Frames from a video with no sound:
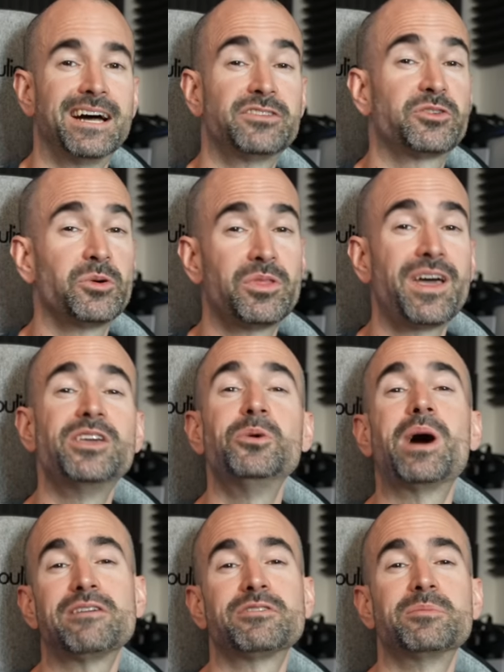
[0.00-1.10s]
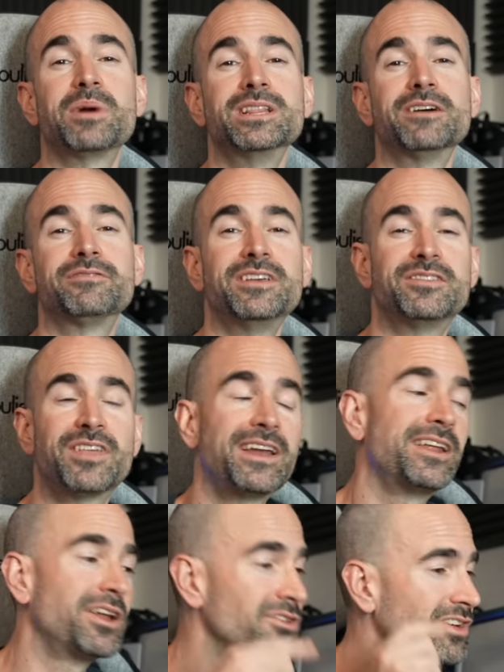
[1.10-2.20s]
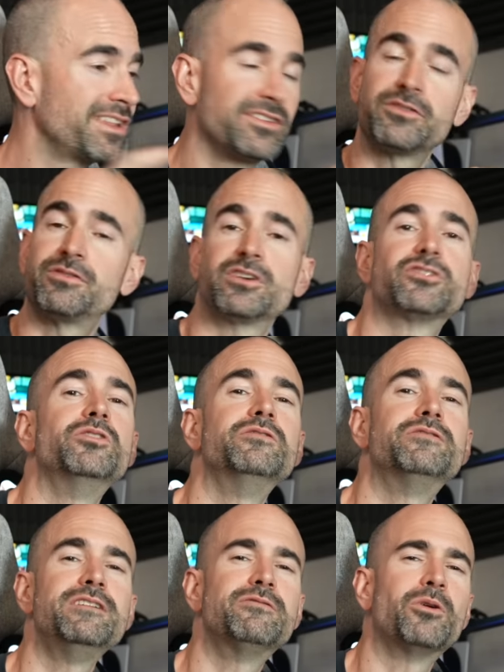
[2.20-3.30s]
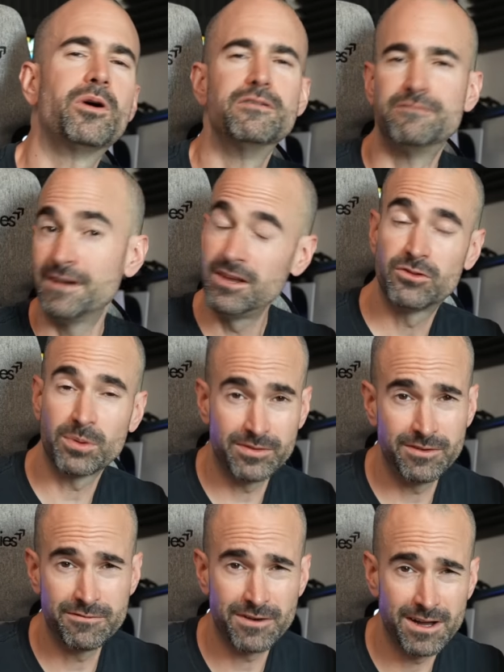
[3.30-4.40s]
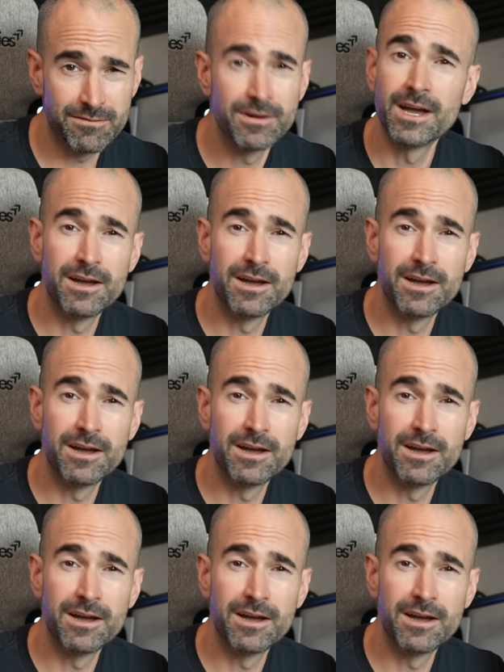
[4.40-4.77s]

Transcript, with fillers: And so there you have it, my lovelies. That in a nutshell is the Fresh new Vivo V25